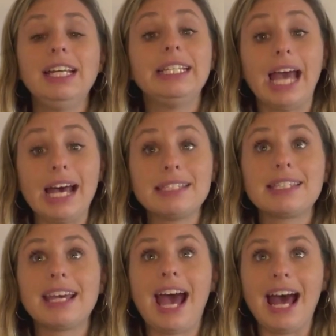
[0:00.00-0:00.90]
Yes,
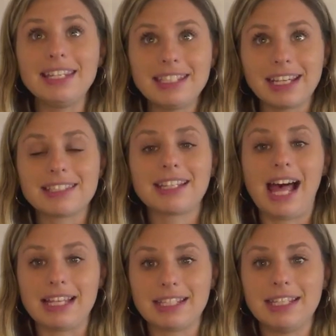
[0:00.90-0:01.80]
they had dance
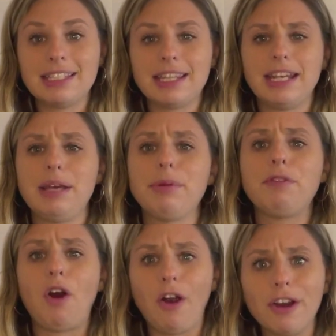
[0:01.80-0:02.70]
classes in the name
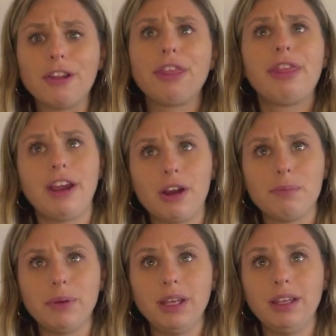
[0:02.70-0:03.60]
of art
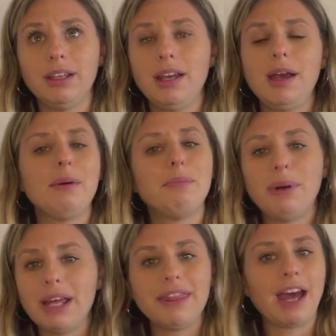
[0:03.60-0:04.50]
therapy,
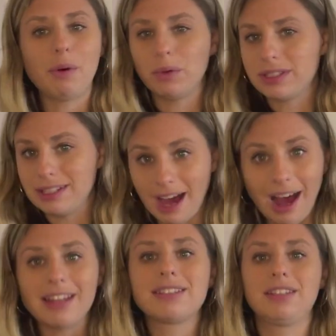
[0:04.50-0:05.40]
but that was
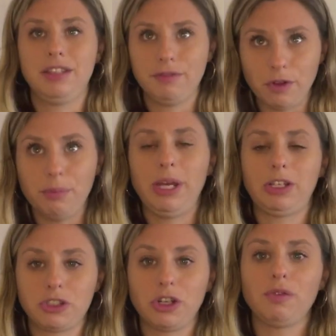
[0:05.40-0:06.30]
not the full
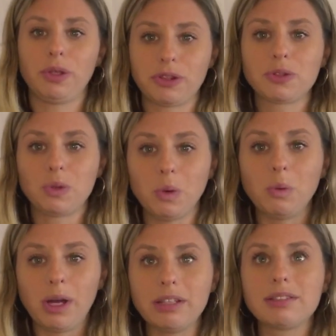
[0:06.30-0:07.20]
picture of what the
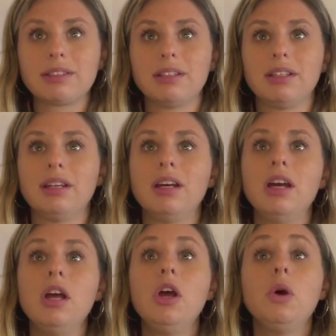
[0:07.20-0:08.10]
school was.
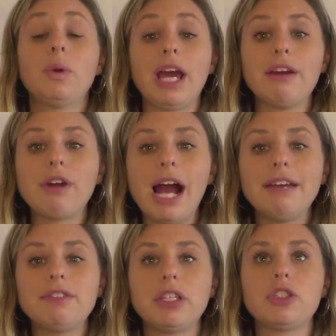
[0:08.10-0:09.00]
When I
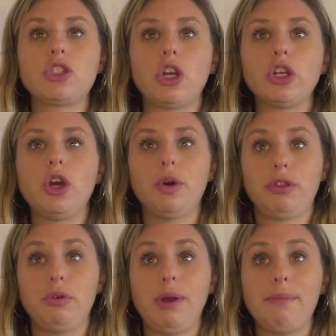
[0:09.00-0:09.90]
arrived, they started going
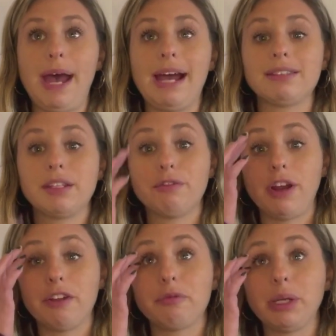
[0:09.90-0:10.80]
through my bags in
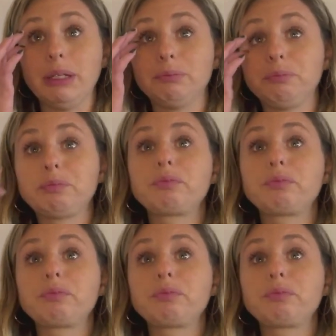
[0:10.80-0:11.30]
front of me.